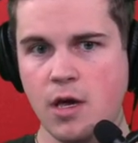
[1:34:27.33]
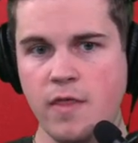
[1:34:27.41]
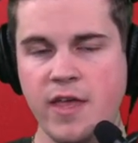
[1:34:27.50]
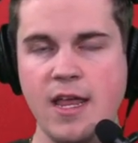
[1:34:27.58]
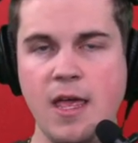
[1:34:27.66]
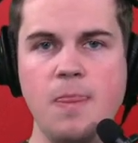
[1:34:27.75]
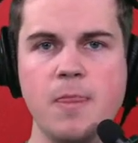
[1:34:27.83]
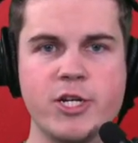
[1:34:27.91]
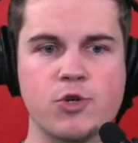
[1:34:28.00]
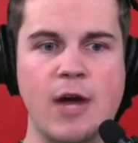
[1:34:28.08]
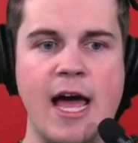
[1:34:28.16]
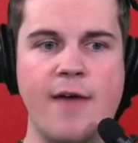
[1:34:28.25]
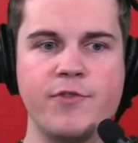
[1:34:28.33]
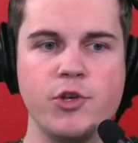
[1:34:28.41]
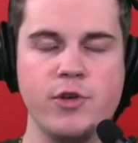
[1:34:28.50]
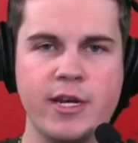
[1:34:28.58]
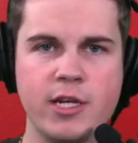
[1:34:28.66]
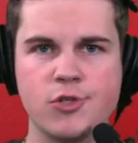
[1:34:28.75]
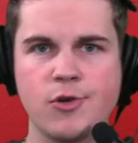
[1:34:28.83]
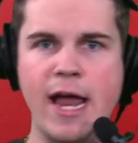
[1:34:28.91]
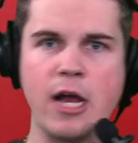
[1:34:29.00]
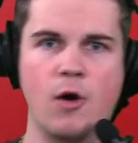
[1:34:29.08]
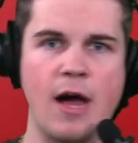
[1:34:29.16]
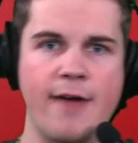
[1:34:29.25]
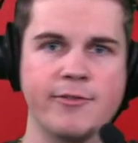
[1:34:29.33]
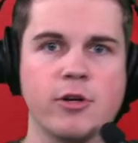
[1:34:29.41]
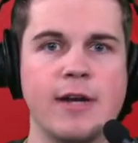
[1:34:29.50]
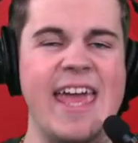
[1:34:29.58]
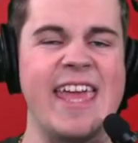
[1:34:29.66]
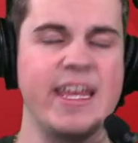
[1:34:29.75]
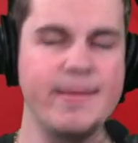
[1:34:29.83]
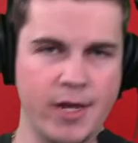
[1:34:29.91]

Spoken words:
then in the draft, you need to try and go after an A.D.